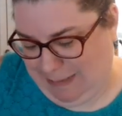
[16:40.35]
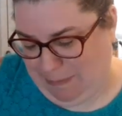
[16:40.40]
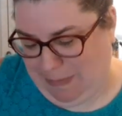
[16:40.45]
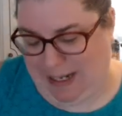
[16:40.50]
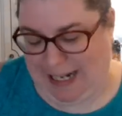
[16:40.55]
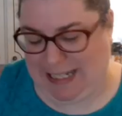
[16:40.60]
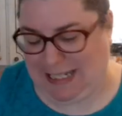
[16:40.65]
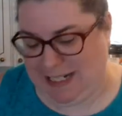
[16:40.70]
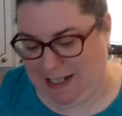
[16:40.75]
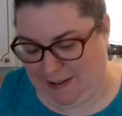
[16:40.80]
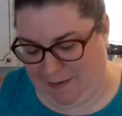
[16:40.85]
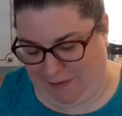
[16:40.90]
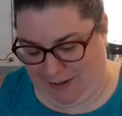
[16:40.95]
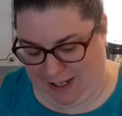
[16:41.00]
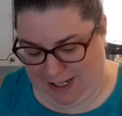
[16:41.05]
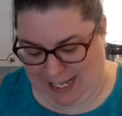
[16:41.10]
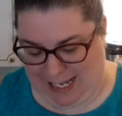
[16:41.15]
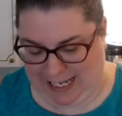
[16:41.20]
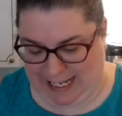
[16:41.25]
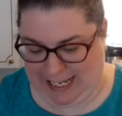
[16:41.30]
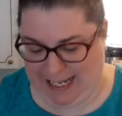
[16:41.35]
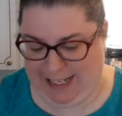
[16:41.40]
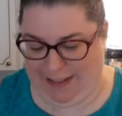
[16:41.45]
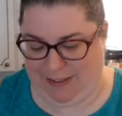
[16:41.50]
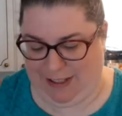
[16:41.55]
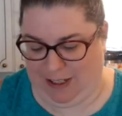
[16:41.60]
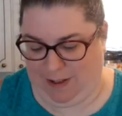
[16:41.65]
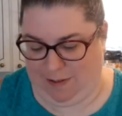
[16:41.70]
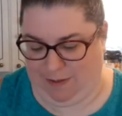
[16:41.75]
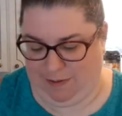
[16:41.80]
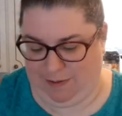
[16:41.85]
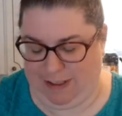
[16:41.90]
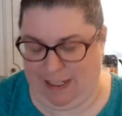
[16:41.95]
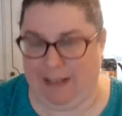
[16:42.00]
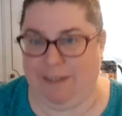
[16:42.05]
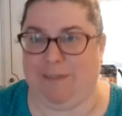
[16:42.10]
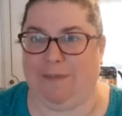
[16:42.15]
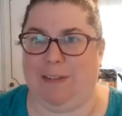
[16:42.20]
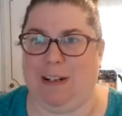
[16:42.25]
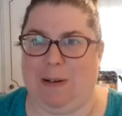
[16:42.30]
but I didn't feel like it though.
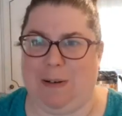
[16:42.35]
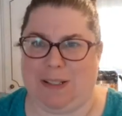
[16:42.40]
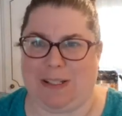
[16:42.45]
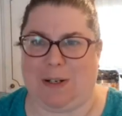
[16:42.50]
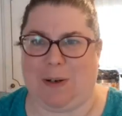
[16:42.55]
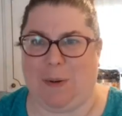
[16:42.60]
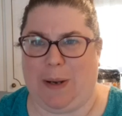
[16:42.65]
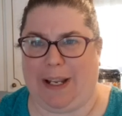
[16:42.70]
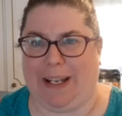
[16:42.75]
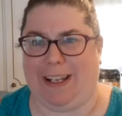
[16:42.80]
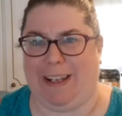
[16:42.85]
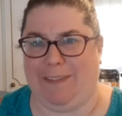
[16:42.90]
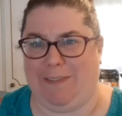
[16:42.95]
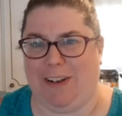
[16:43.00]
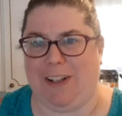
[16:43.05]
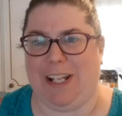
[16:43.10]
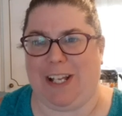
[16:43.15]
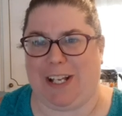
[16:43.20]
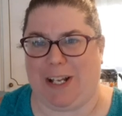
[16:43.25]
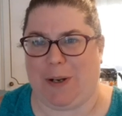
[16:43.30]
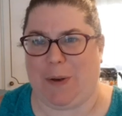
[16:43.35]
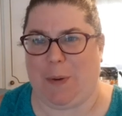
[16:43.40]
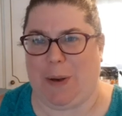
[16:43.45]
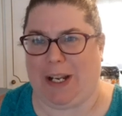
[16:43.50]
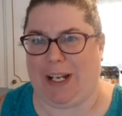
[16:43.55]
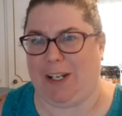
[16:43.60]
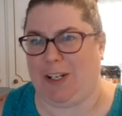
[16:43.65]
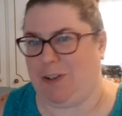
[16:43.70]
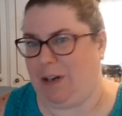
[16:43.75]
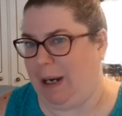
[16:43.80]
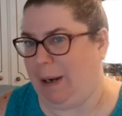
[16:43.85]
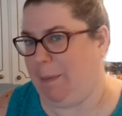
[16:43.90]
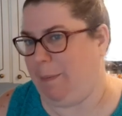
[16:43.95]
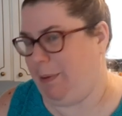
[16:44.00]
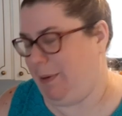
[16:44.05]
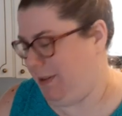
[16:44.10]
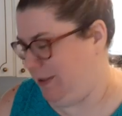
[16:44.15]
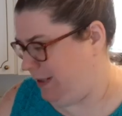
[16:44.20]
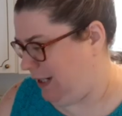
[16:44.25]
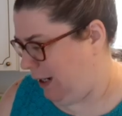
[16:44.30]
It, it was a quick, it felt like a quick trip,
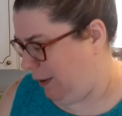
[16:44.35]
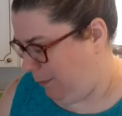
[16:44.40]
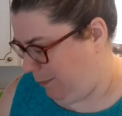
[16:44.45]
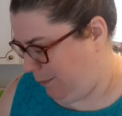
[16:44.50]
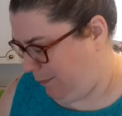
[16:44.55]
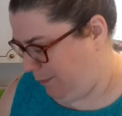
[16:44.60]
so.